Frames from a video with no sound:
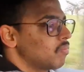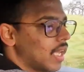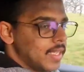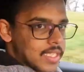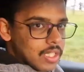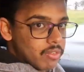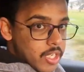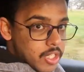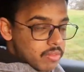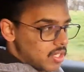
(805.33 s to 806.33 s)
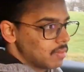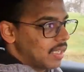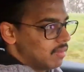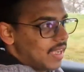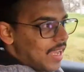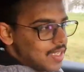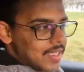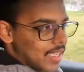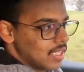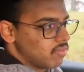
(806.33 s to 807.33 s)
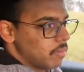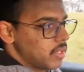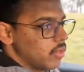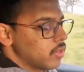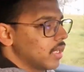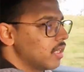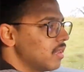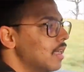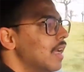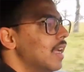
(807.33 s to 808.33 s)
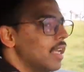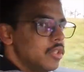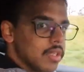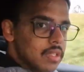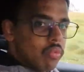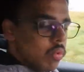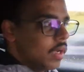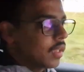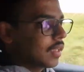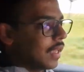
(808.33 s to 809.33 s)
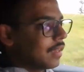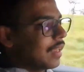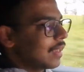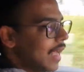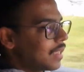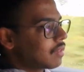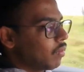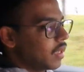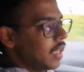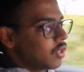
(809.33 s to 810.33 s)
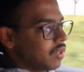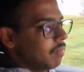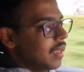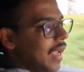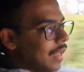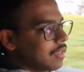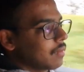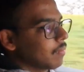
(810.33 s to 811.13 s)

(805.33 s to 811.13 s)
and the acceleration, which is by the way 8 seconds from 0 to 100, it just works, and I think that's what it should be at.